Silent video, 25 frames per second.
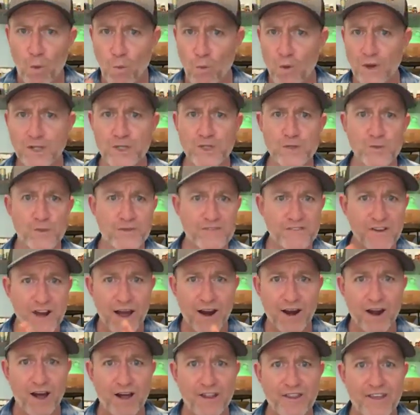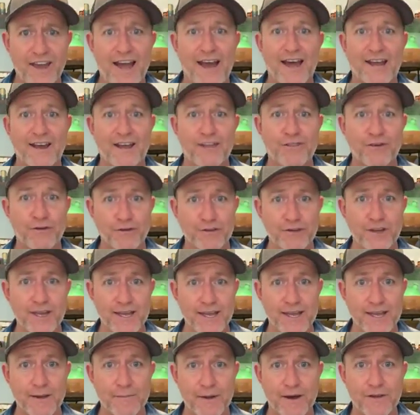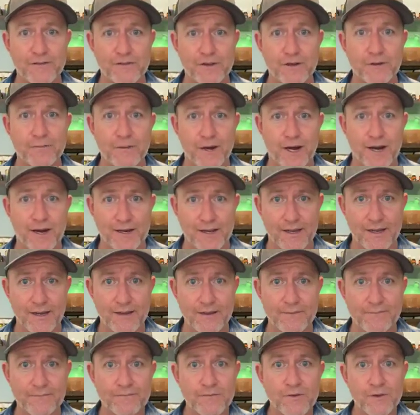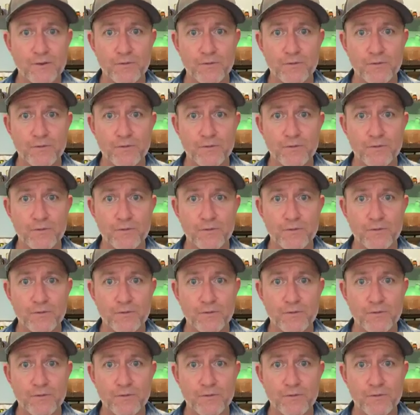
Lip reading: Once we've got all that and they're thinking about their body,